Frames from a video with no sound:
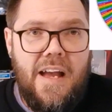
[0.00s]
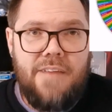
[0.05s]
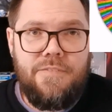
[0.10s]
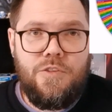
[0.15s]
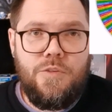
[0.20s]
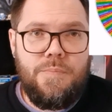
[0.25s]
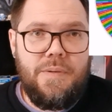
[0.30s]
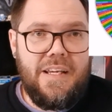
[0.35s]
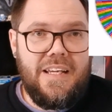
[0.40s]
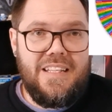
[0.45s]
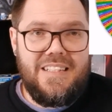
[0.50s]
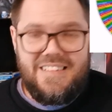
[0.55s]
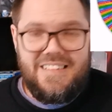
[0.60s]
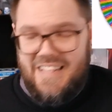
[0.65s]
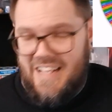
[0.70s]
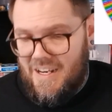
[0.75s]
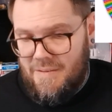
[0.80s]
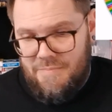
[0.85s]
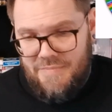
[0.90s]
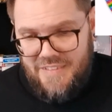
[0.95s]
I have duplicates,
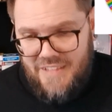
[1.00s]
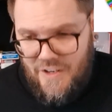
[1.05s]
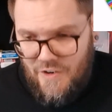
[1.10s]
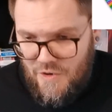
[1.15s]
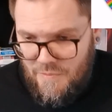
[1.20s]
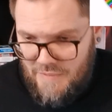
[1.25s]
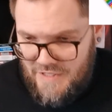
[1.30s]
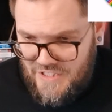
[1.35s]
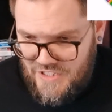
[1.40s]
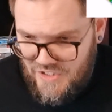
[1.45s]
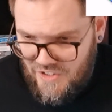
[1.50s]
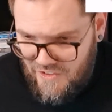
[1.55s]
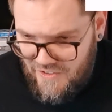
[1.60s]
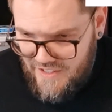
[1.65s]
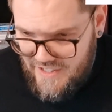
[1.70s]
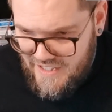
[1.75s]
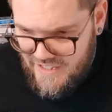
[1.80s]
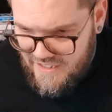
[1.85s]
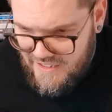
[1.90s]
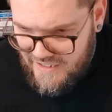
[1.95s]
then I'm terribly
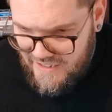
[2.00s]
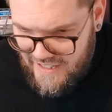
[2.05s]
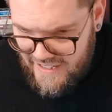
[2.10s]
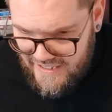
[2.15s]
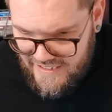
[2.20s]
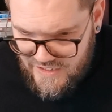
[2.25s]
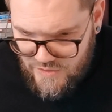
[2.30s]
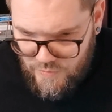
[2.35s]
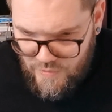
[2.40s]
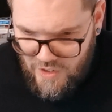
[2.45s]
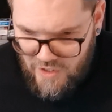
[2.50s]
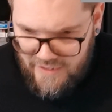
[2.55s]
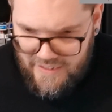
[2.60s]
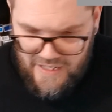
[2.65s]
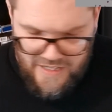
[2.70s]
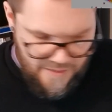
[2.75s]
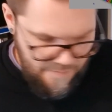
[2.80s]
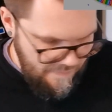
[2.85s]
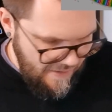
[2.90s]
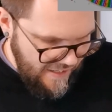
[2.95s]
sorry. Next, we are
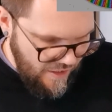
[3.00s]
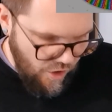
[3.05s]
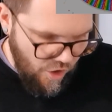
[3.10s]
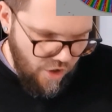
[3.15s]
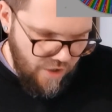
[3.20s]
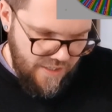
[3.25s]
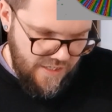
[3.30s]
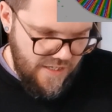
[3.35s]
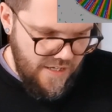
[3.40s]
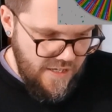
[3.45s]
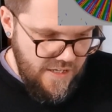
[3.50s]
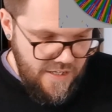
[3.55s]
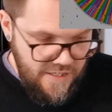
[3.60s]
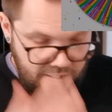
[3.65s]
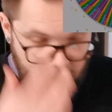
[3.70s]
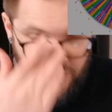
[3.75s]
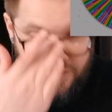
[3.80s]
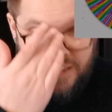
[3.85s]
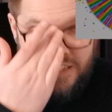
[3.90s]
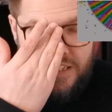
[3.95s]
getting Matt Hardy.
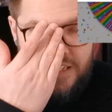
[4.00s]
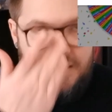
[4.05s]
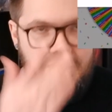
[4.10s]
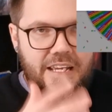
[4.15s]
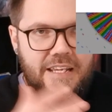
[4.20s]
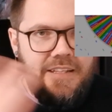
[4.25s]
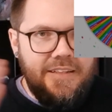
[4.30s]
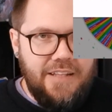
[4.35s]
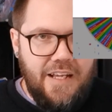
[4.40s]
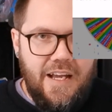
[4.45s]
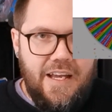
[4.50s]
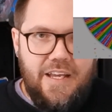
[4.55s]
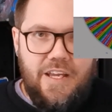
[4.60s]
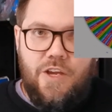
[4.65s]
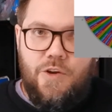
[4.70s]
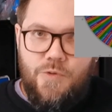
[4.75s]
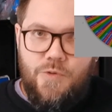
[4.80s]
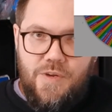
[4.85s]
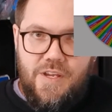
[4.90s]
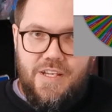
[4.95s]
Now, this is the entire
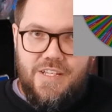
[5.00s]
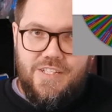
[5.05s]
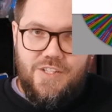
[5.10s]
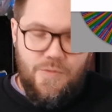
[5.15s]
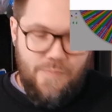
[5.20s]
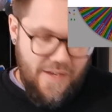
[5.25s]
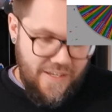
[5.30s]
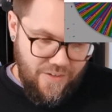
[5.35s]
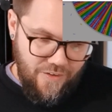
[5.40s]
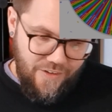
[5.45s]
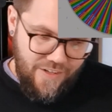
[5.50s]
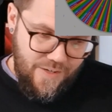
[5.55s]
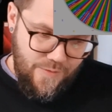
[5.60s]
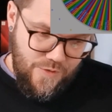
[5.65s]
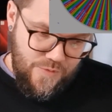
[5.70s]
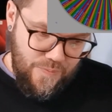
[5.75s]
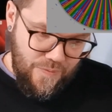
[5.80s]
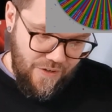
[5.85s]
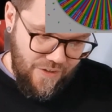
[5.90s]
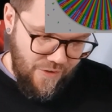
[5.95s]
career. So Matt Hardy
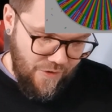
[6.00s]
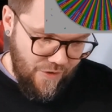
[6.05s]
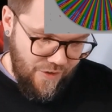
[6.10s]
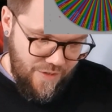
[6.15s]
was part of the